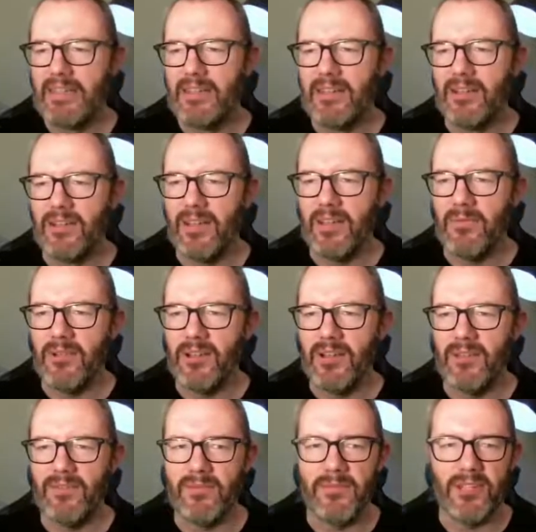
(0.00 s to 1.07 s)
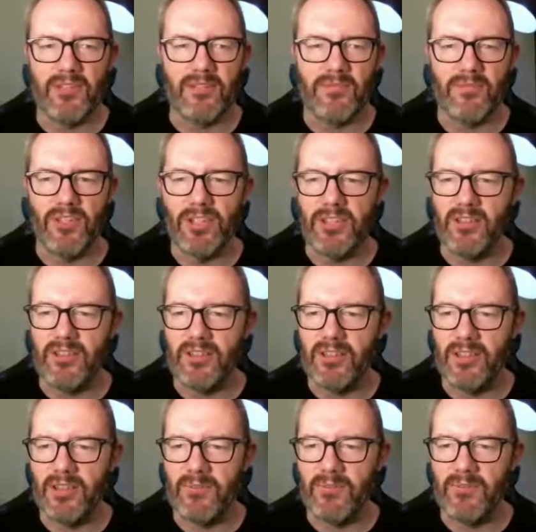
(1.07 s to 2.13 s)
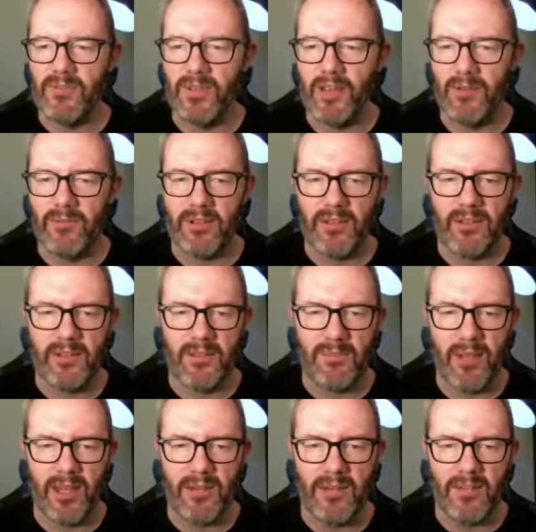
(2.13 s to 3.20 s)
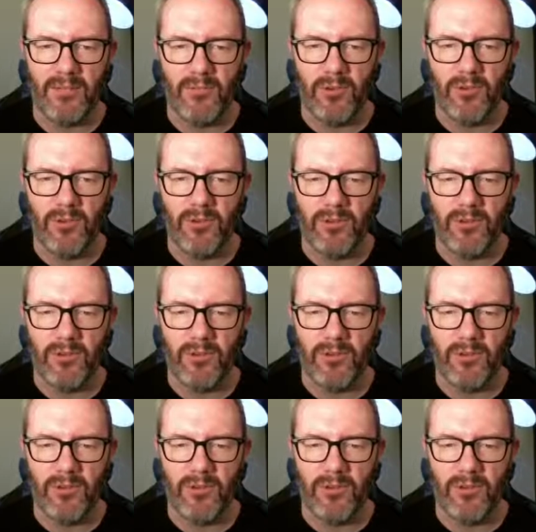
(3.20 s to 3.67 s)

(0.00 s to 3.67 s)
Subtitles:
Okay, we're going to have to make some changes here, but for now we're going to demand more.